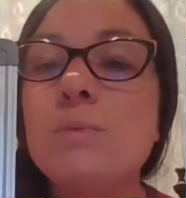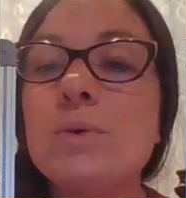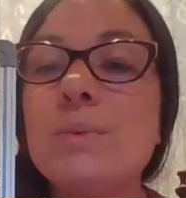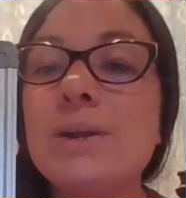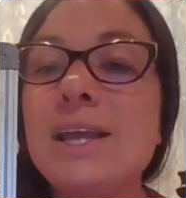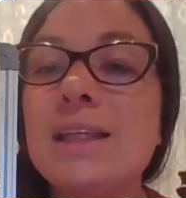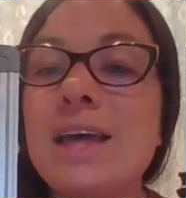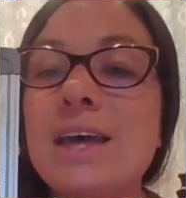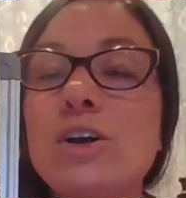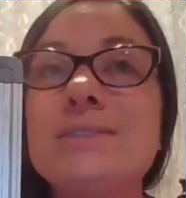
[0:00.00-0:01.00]
we want to get
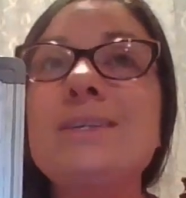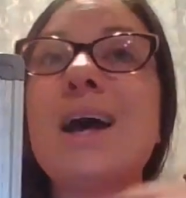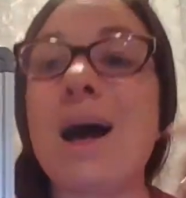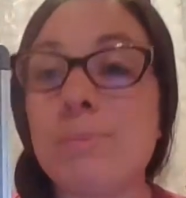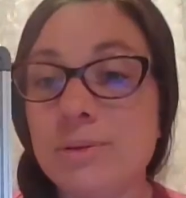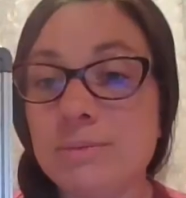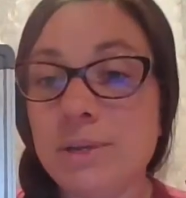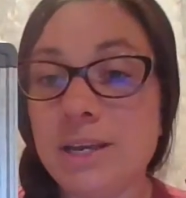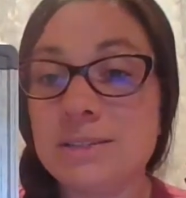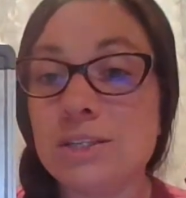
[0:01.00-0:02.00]
that on top,
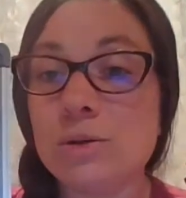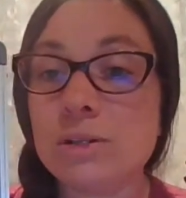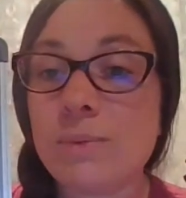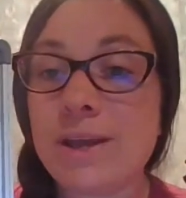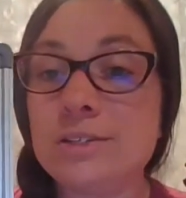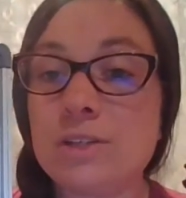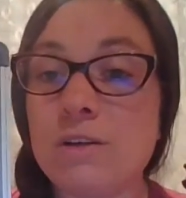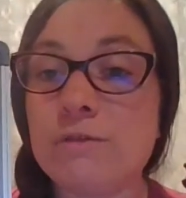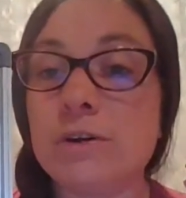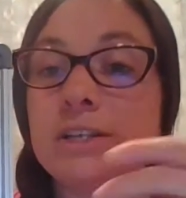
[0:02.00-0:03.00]
because the only way to
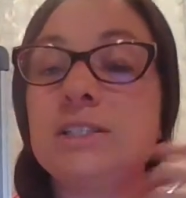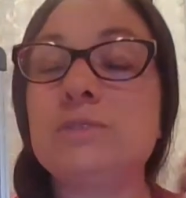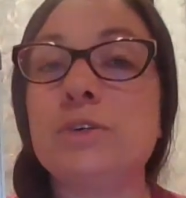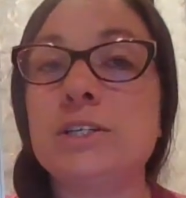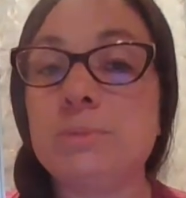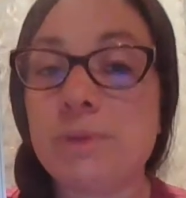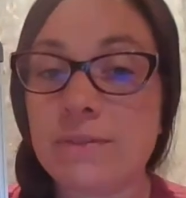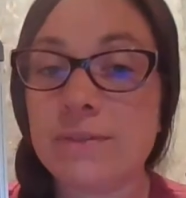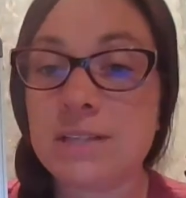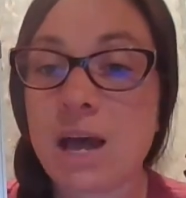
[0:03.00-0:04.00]
solve for it is for it to be
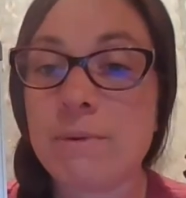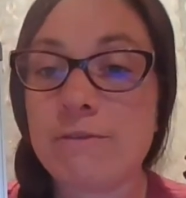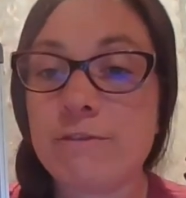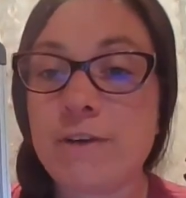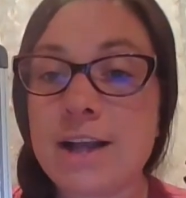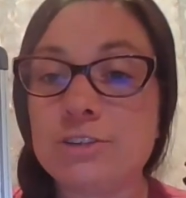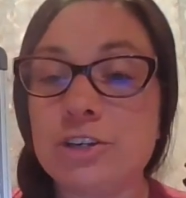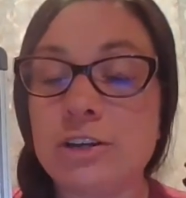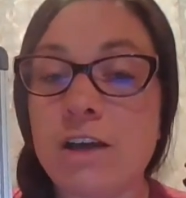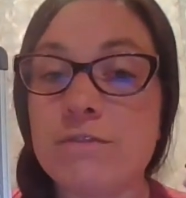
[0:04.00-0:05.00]
on the top of the
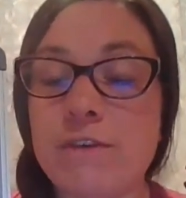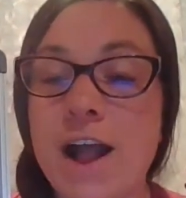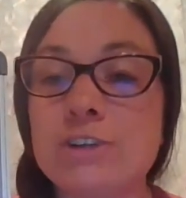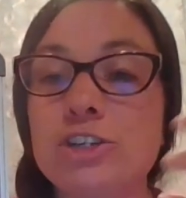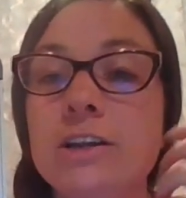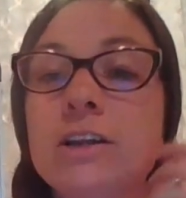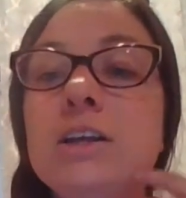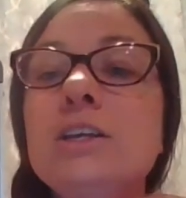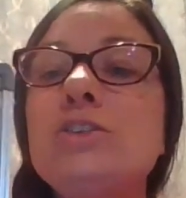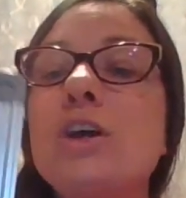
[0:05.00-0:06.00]
fraction.
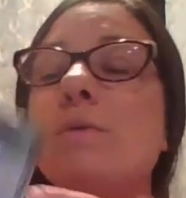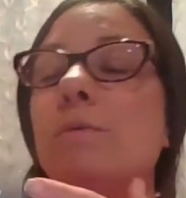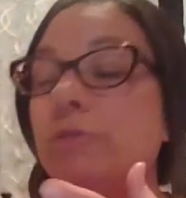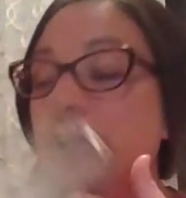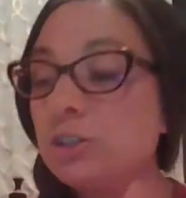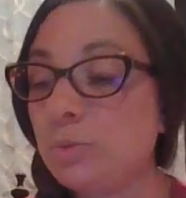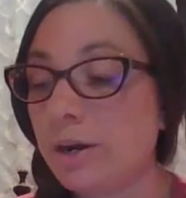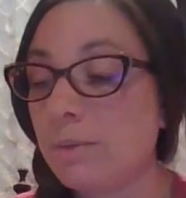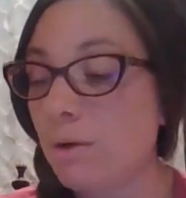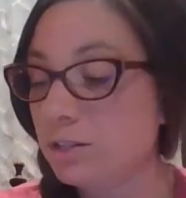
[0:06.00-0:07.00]
So first, we're
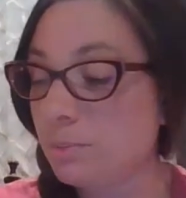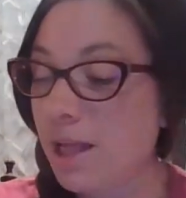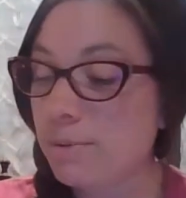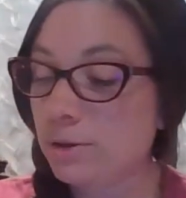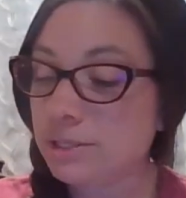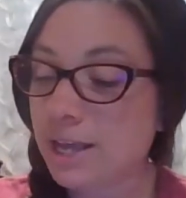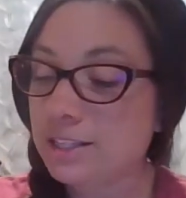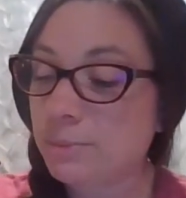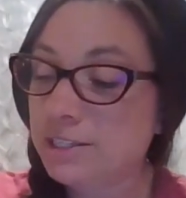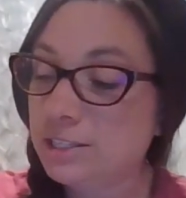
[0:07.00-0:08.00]
going to multiply both
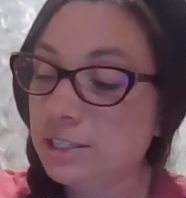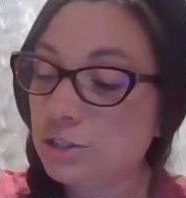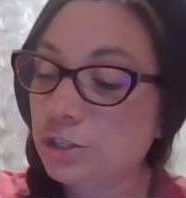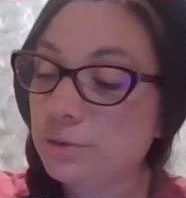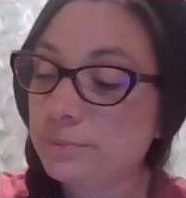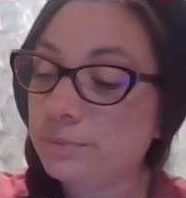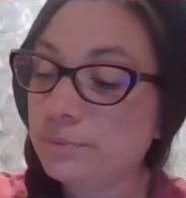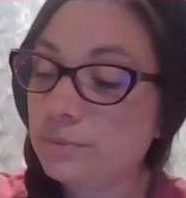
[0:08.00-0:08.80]
sides by T2.